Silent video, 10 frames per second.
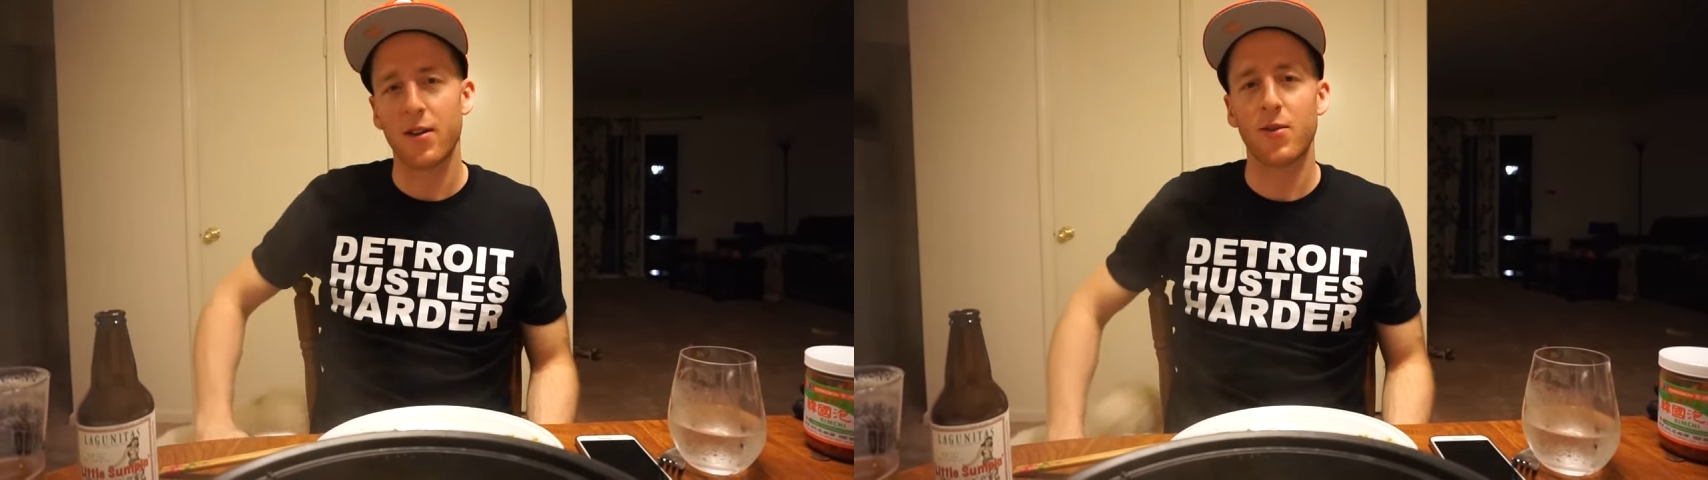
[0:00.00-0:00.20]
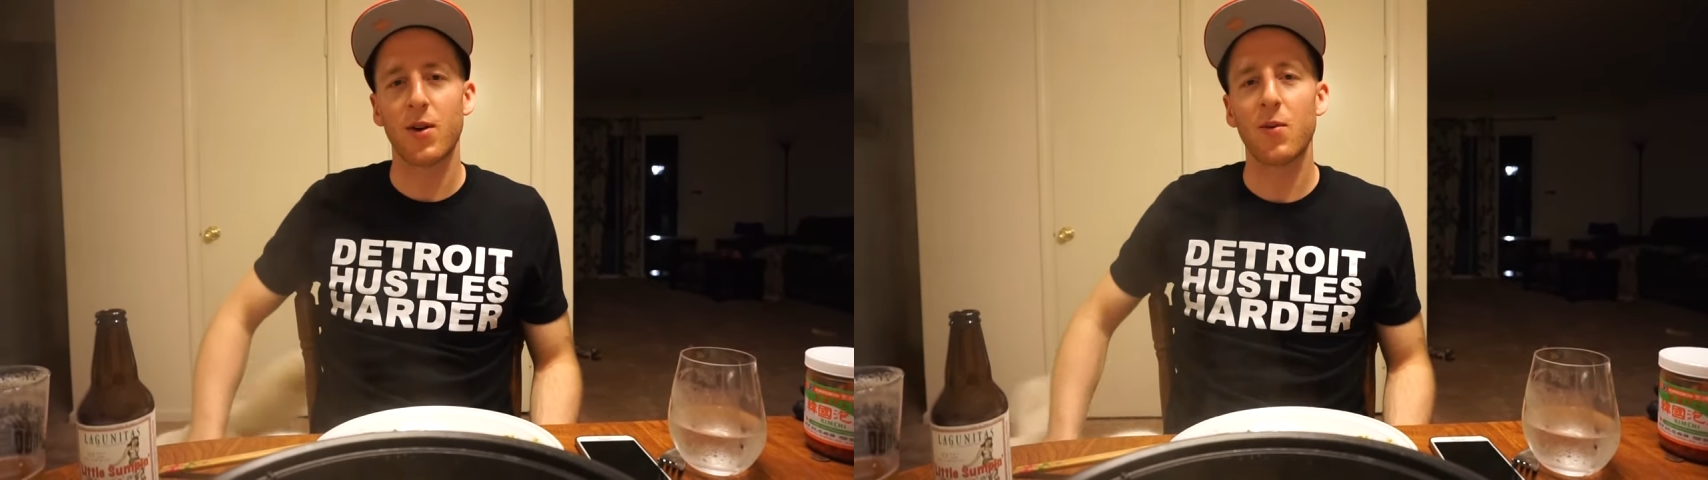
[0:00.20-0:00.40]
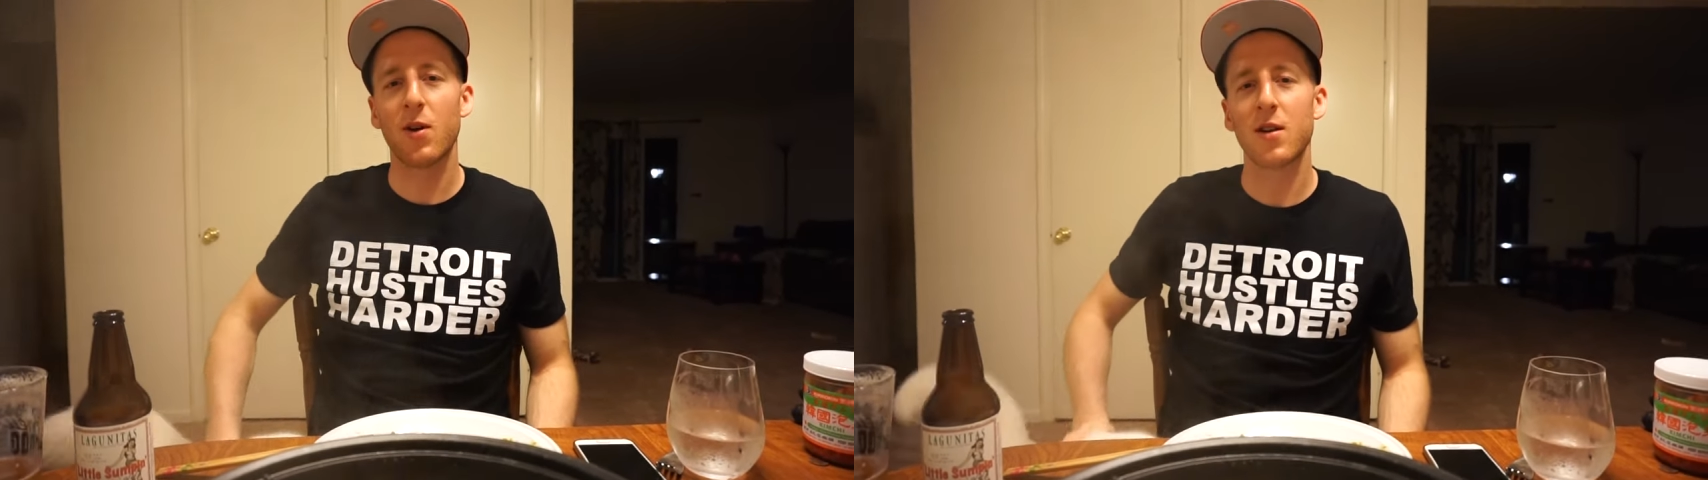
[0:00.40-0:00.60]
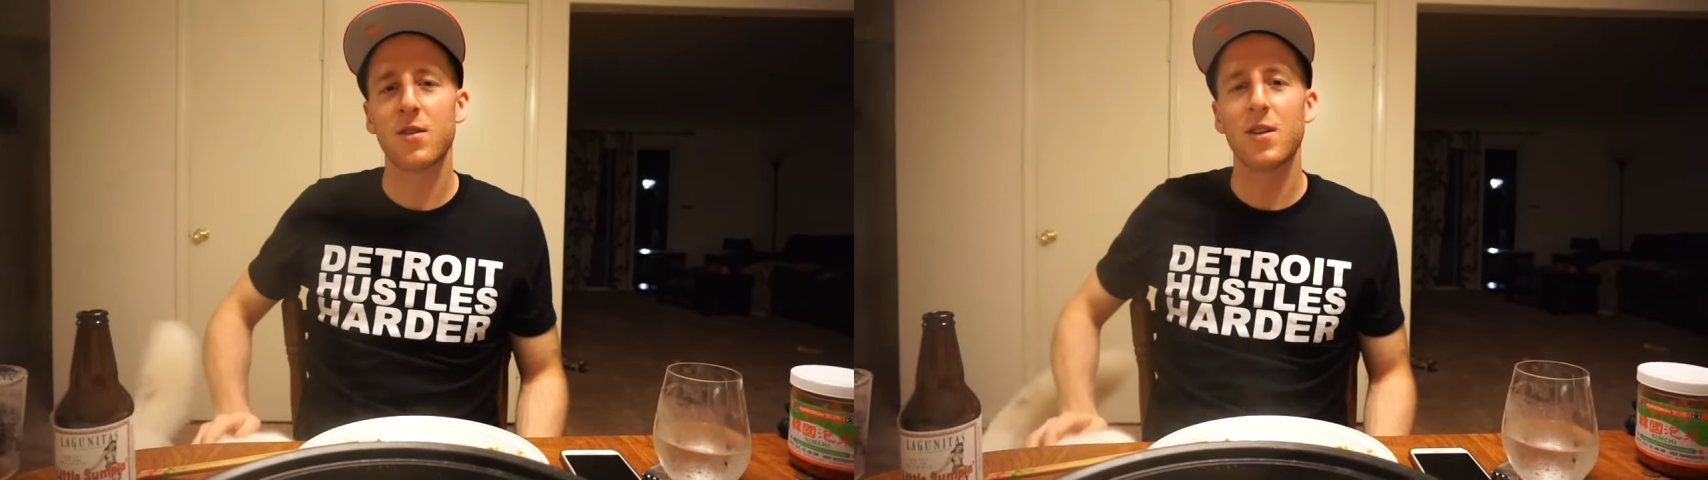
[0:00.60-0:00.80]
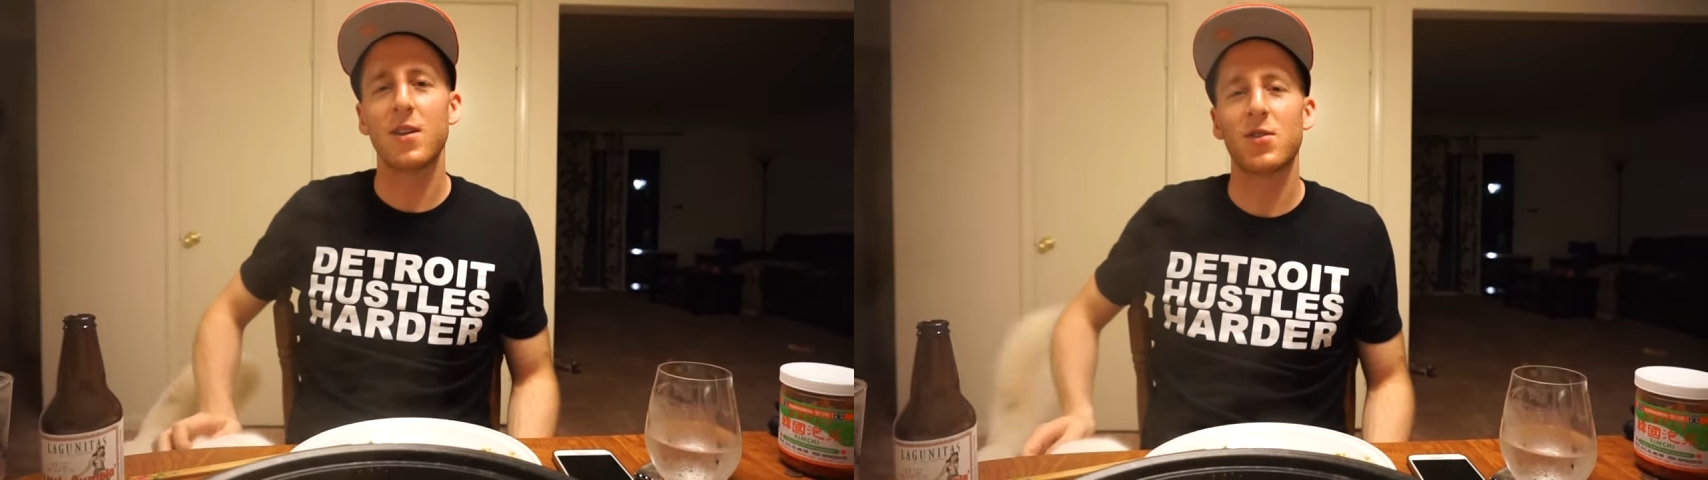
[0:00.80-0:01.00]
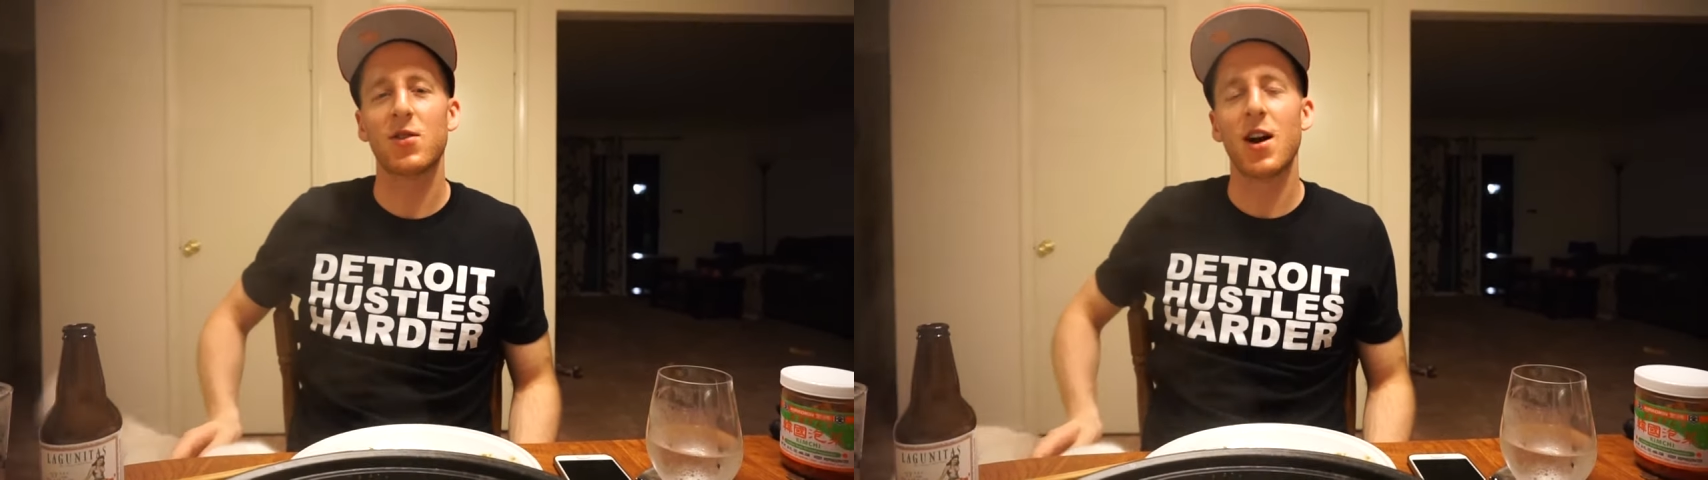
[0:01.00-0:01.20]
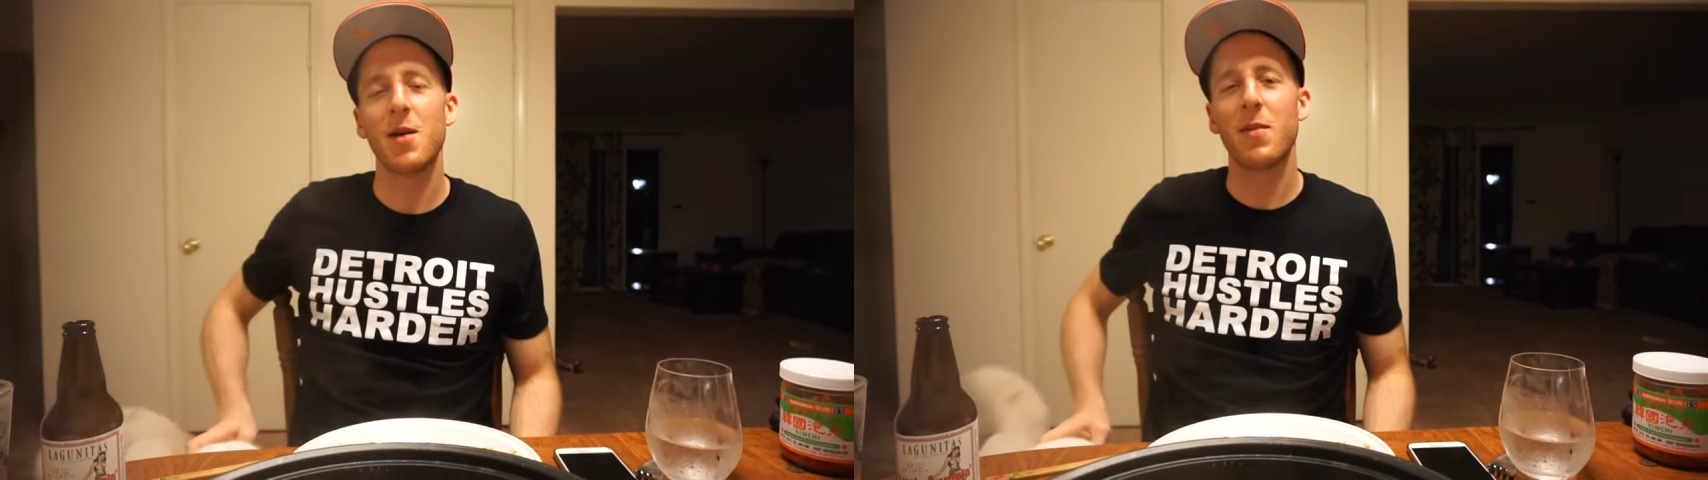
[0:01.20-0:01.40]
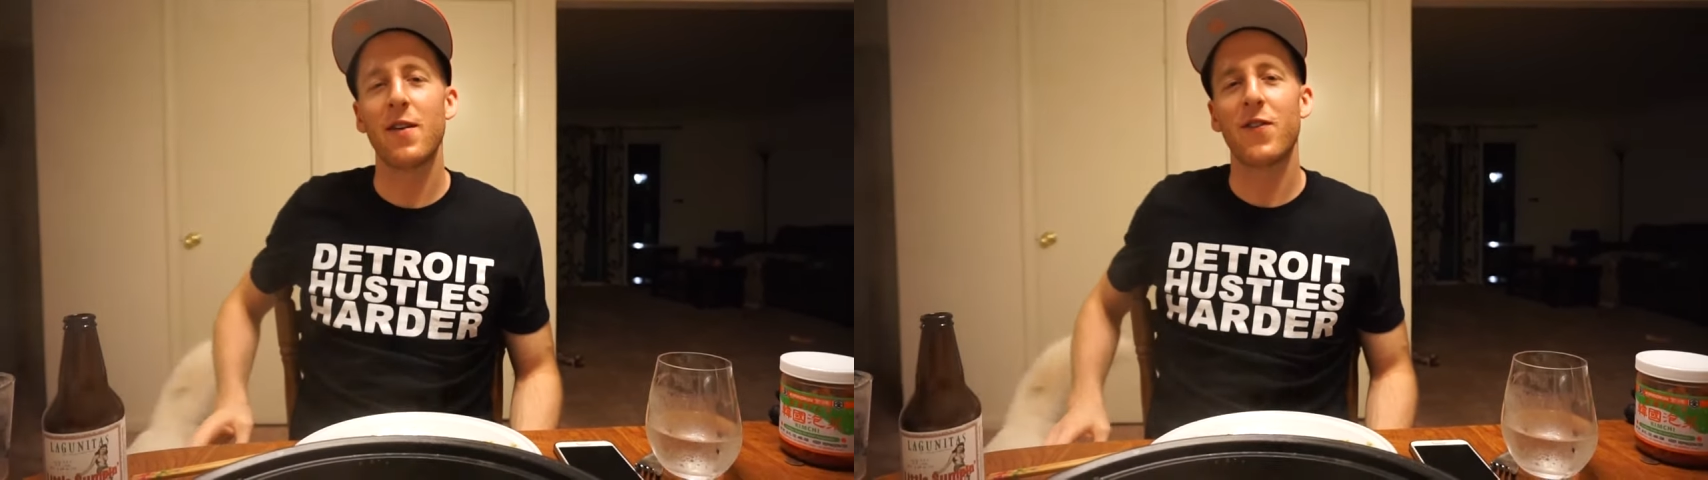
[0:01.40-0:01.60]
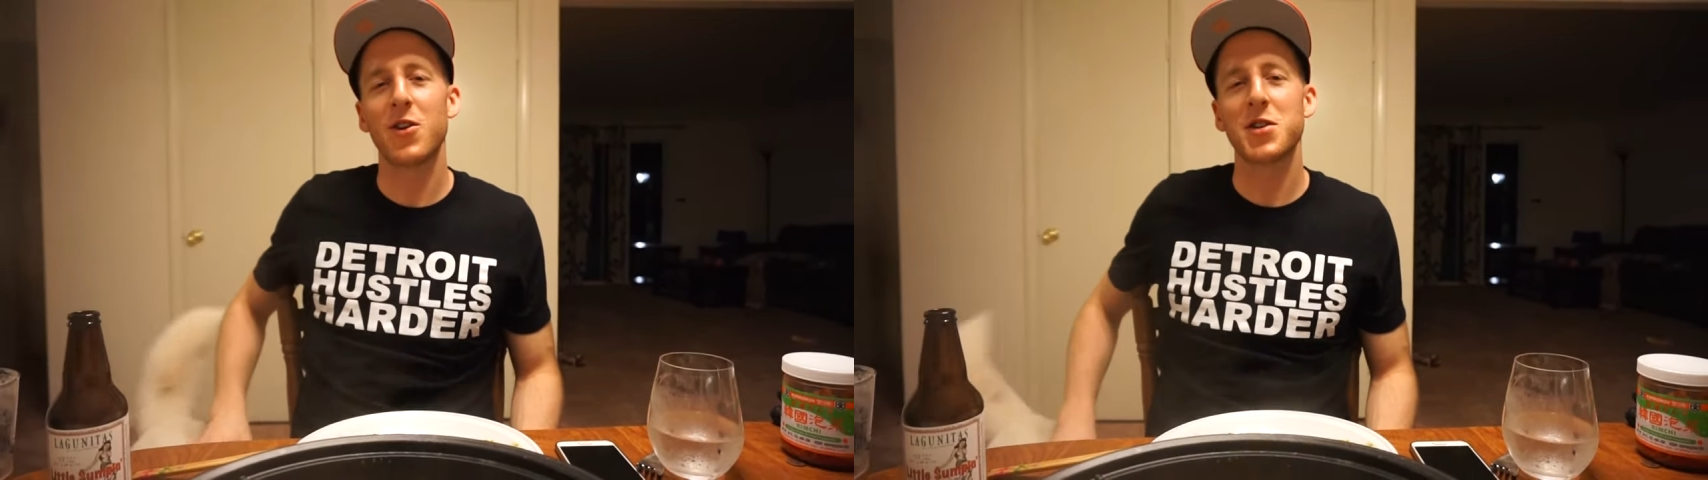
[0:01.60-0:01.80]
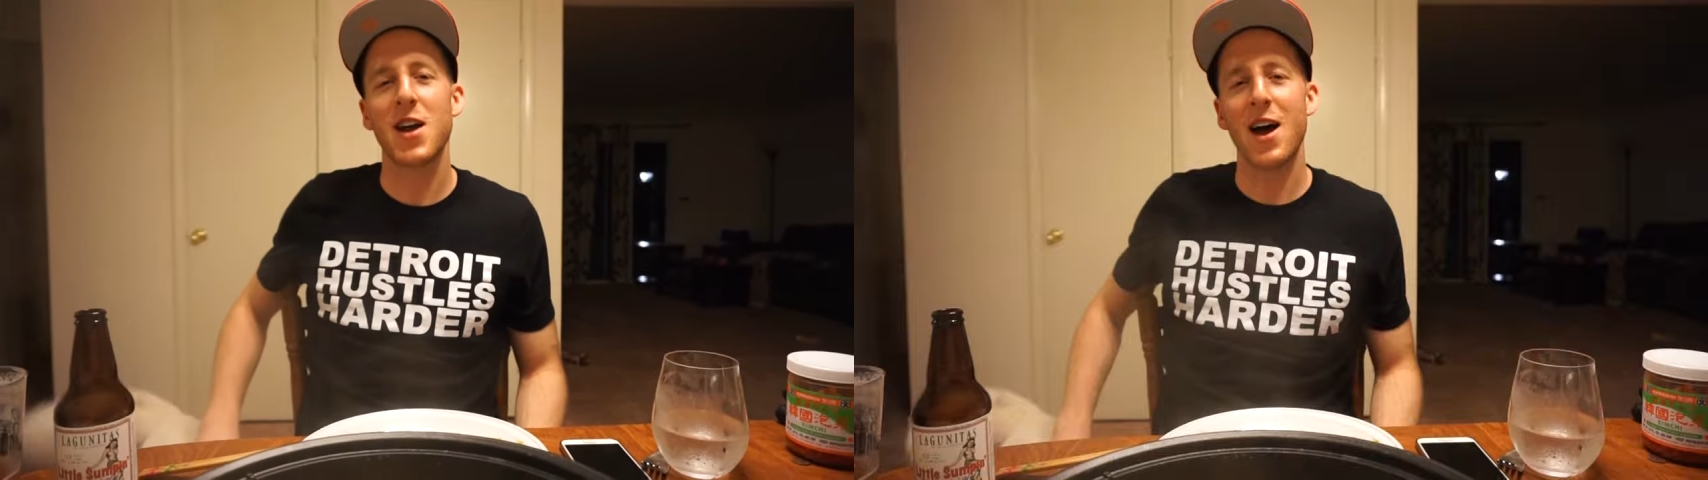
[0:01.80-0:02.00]
Three words to describe my
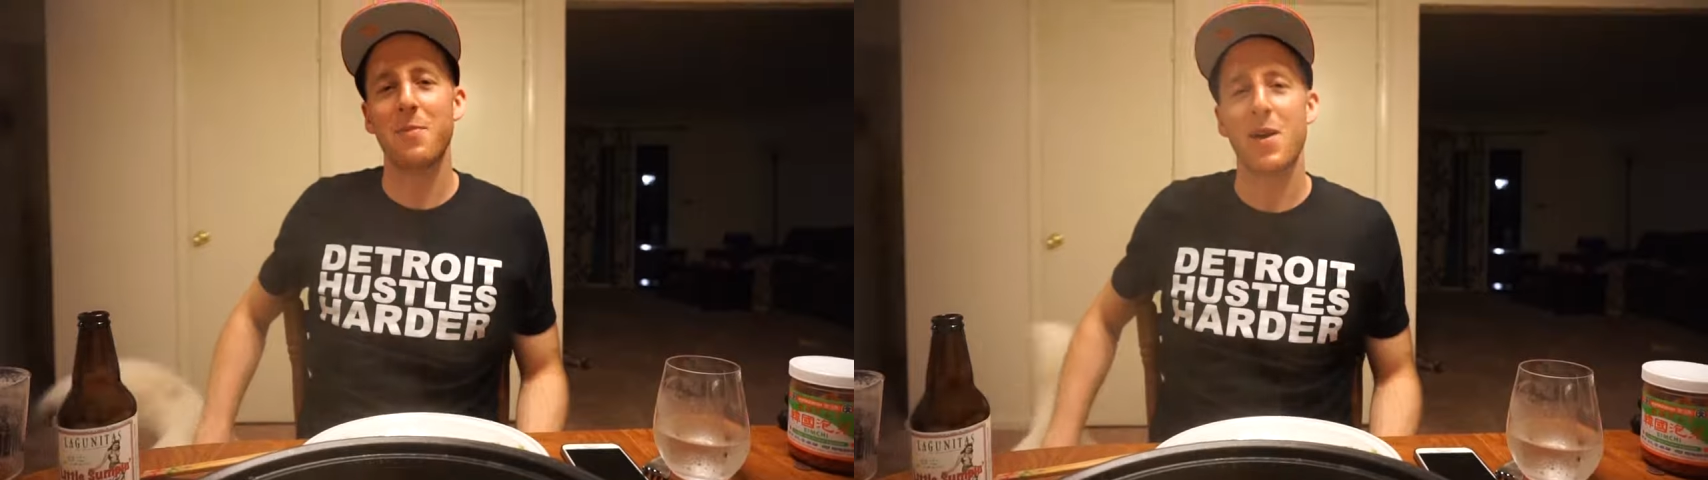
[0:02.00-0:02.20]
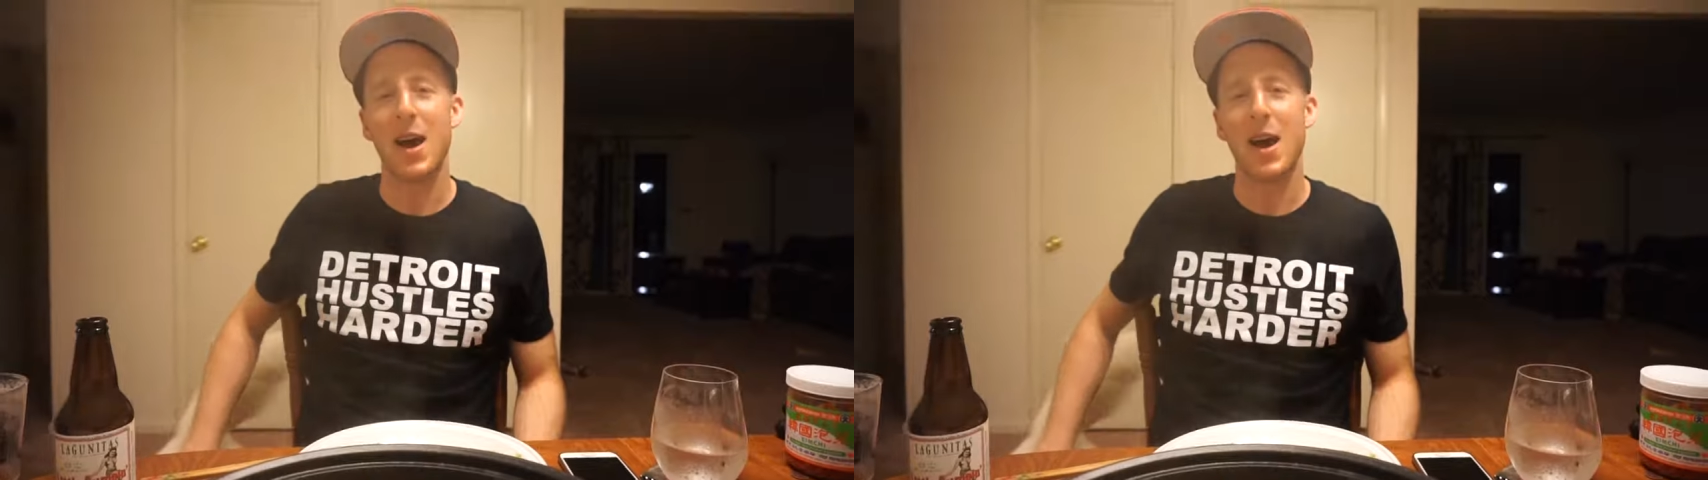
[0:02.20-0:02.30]
first hot